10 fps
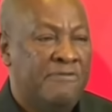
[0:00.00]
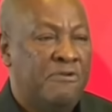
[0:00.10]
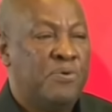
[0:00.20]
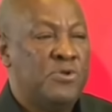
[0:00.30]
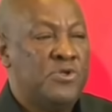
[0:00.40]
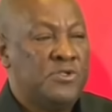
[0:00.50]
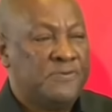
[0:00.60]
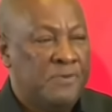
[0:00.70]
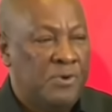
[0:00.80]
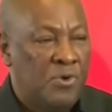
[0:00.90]
If you
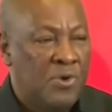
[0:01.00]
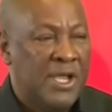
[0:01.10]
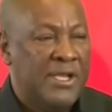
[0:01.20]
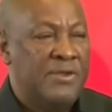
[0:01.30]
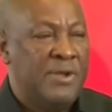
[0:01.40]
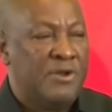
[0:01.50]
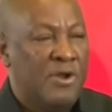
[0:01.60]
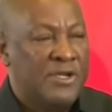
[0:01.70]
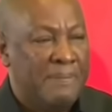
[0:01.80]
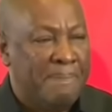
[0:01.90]
produce food locally, you are
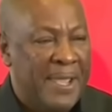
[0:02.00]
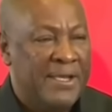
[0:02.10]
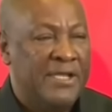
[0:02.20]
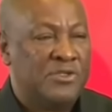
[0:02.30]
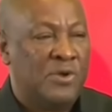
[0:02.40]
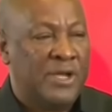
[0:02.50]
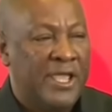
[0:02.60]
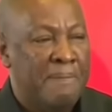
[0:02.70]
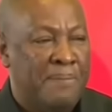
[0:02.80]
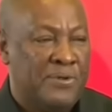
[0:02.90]
not dependent
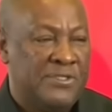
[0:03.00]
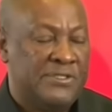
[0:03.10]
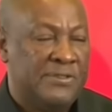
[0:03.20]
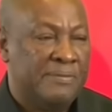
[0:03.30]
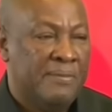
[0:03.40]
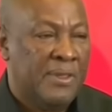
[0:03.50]
on imports.